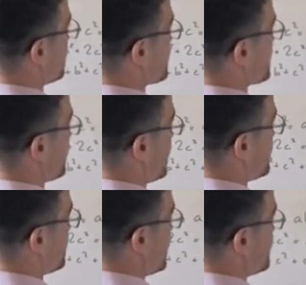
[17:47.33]
plus
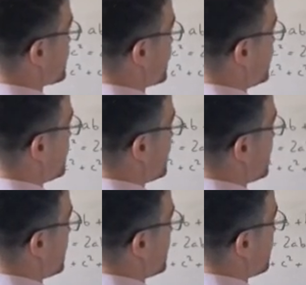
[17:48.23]
twice bc
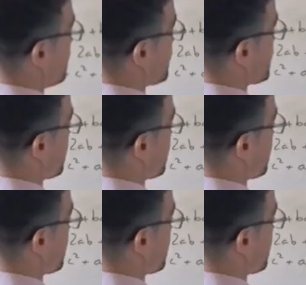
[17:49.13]
plus